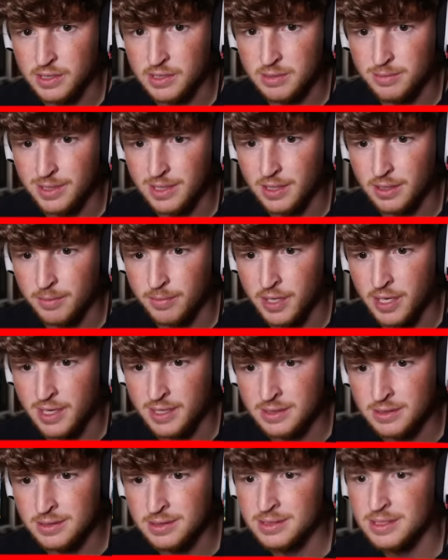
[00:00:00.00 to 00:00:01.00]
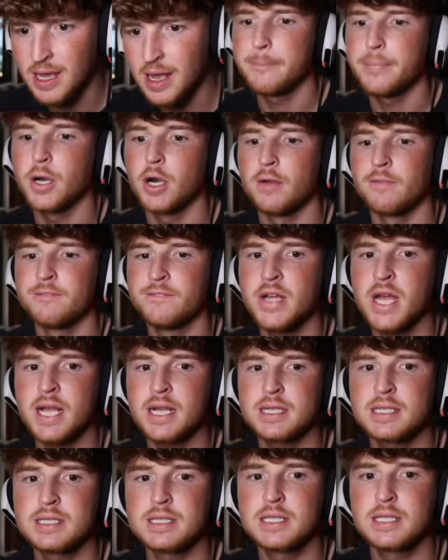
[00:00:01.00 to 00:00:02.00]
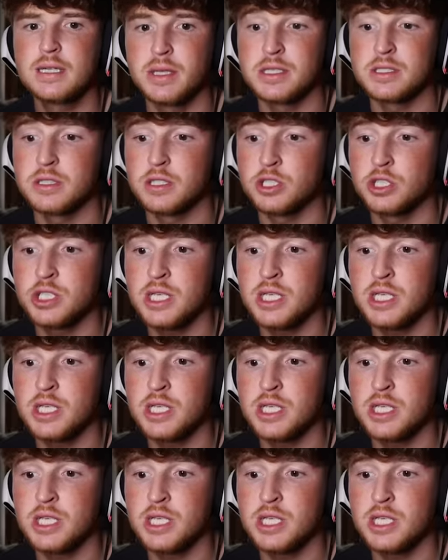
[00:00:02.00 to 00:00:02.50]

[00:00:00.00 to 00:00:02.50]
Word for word: Place the meat on the buns. Perfect. Place the